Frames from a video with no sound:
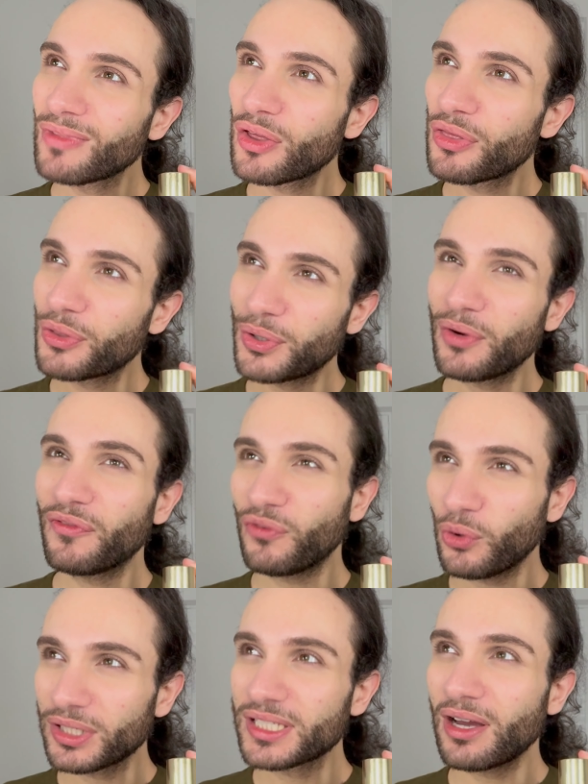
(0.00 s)
3 or
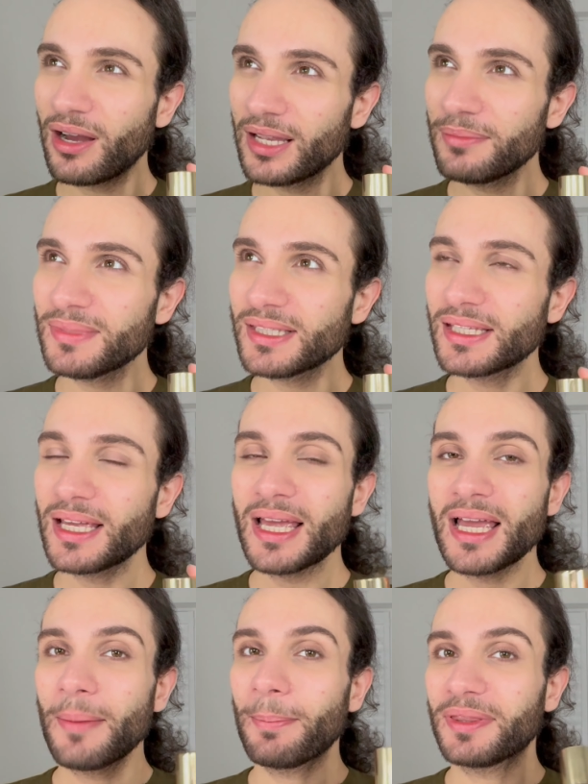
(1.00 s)
4 times,
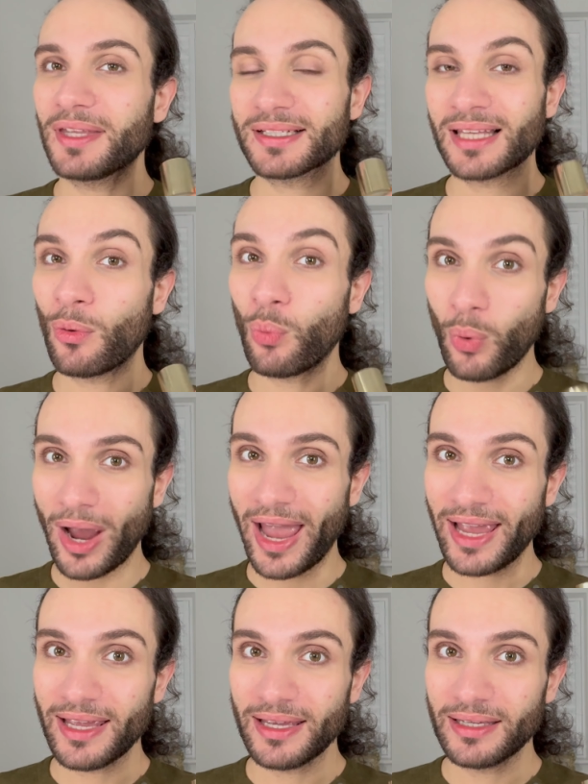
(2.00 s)
but there's a
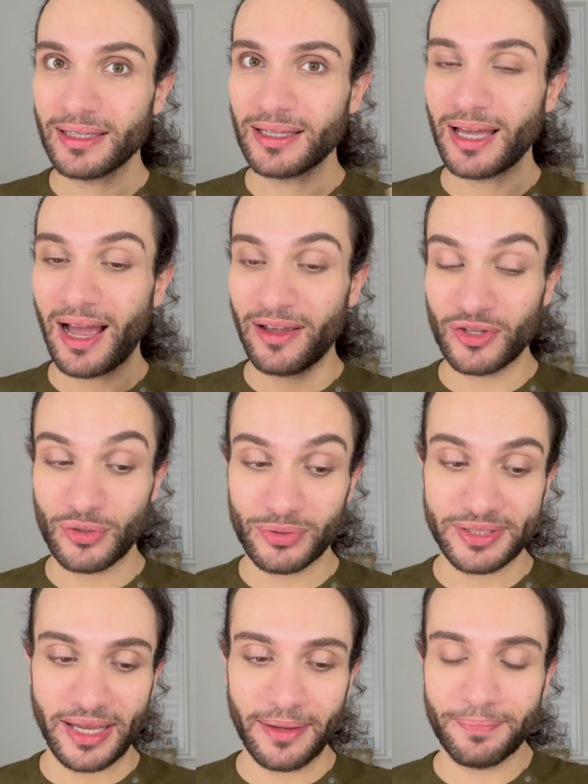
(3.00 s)
way I
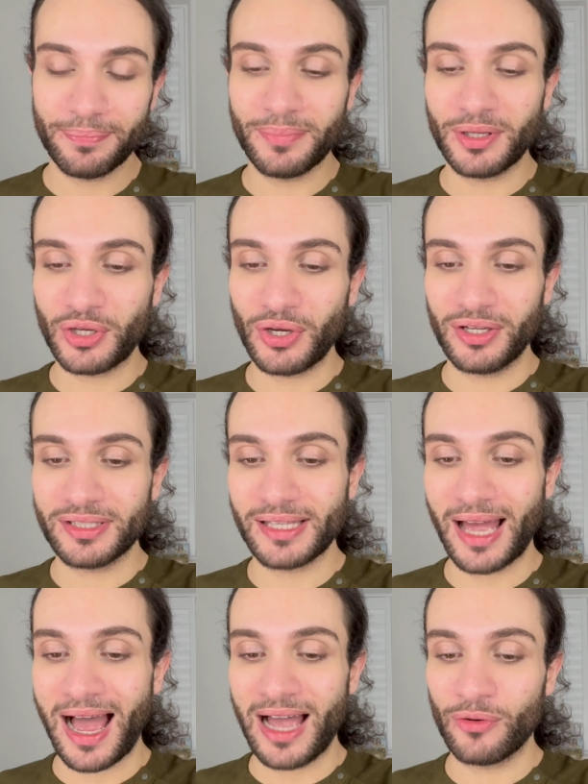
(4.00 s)
use it because
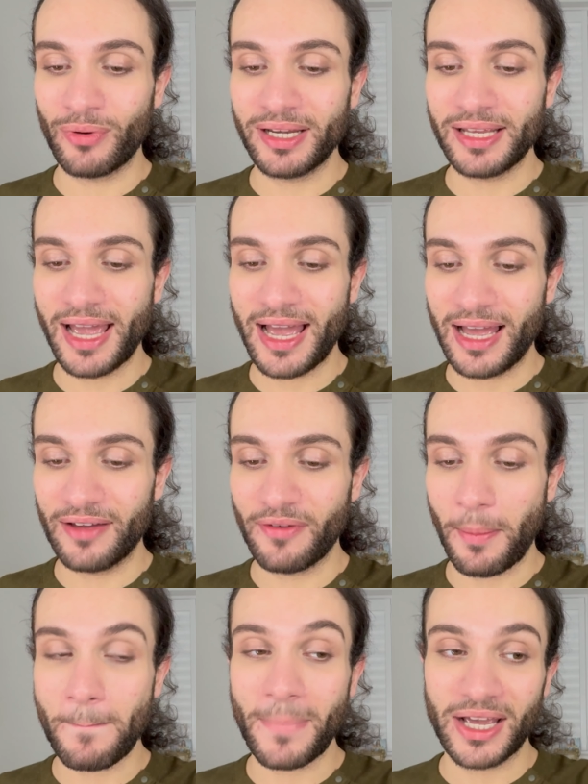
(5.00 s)
I already
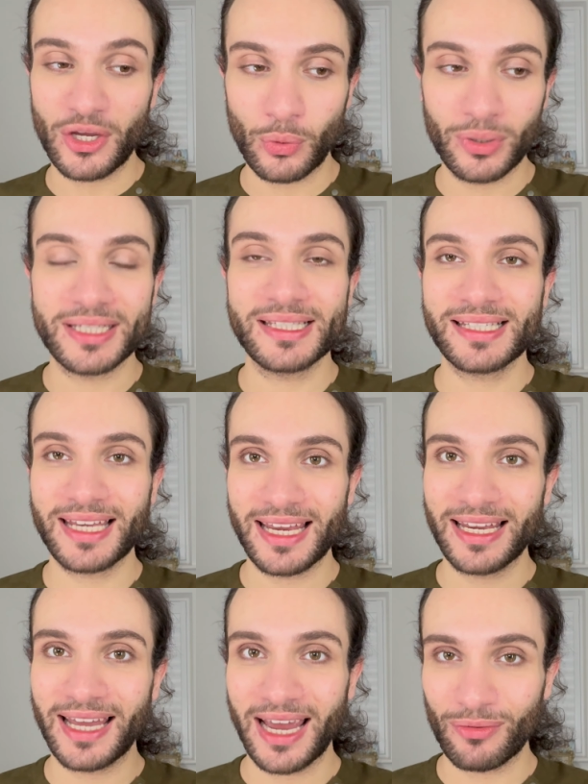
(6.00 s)
have my own
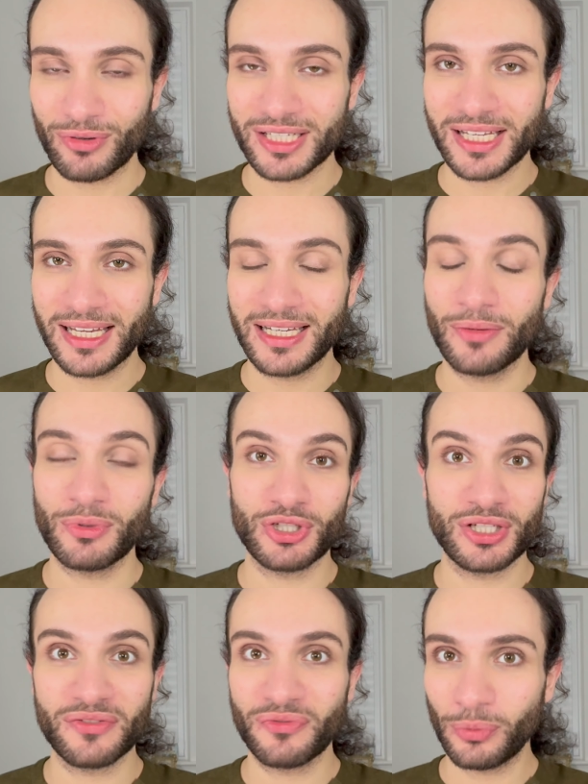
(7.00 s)
skincare routine, which
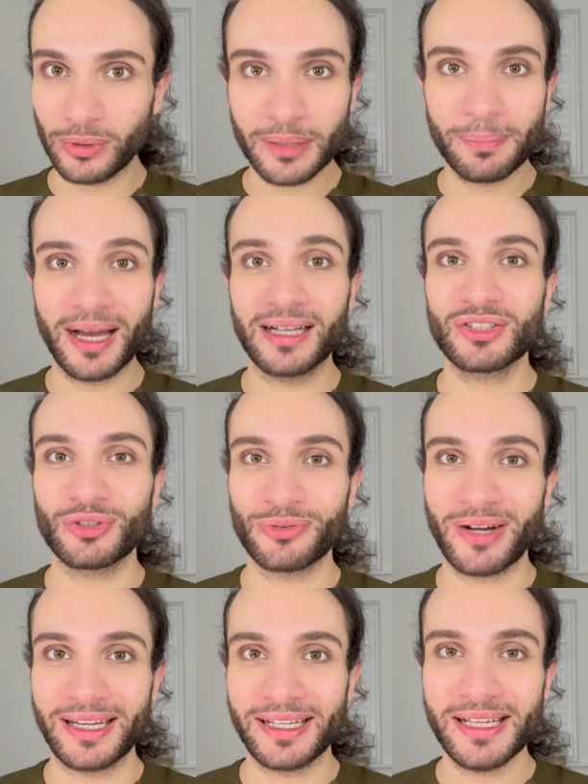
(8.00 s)
is fully packed
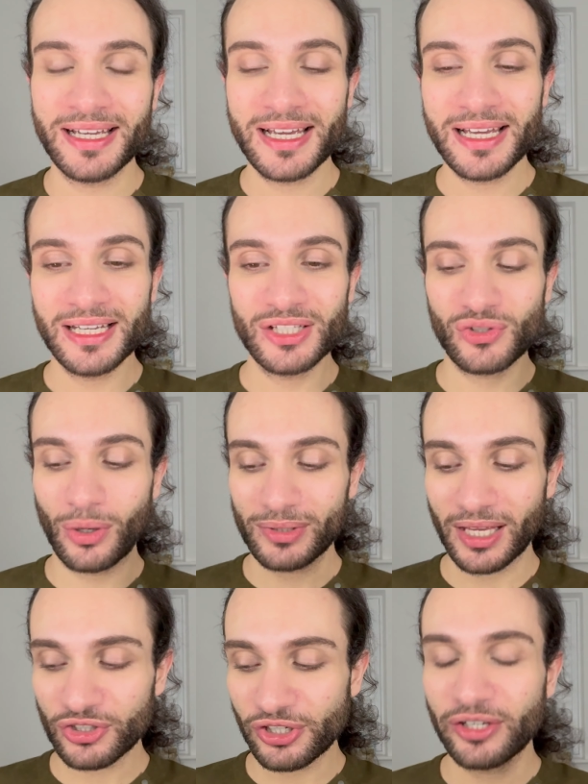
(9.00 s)
already. So I was
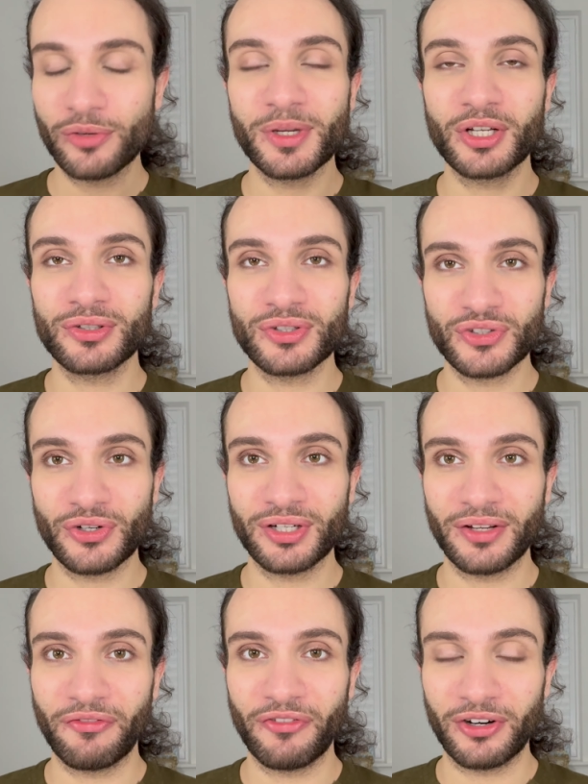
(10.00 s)
actually a little bit concerned
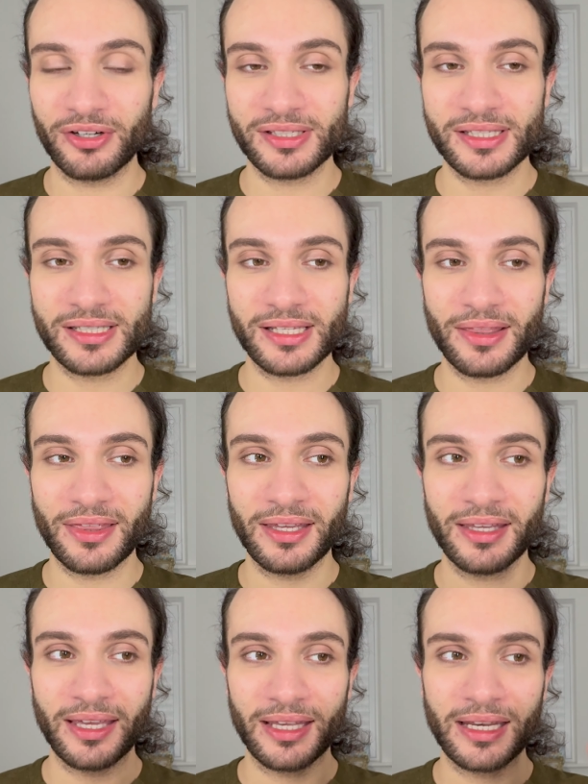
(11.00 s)
at first,
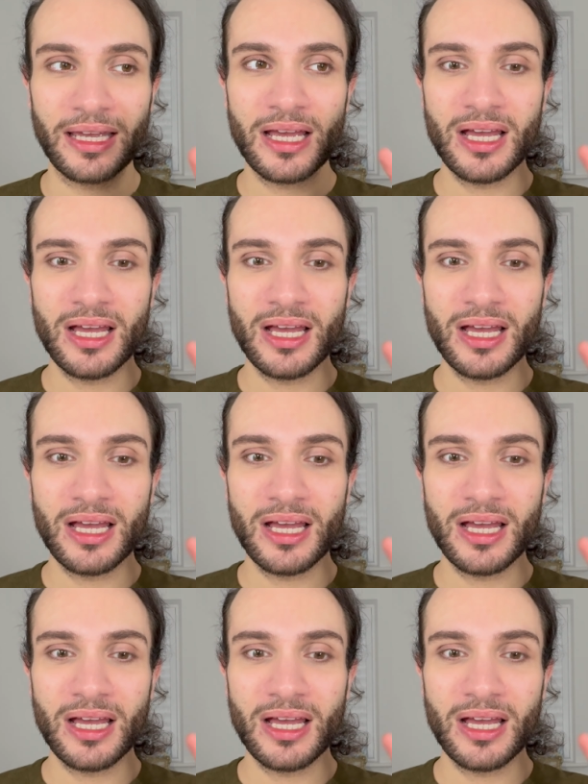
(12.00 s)
thinking,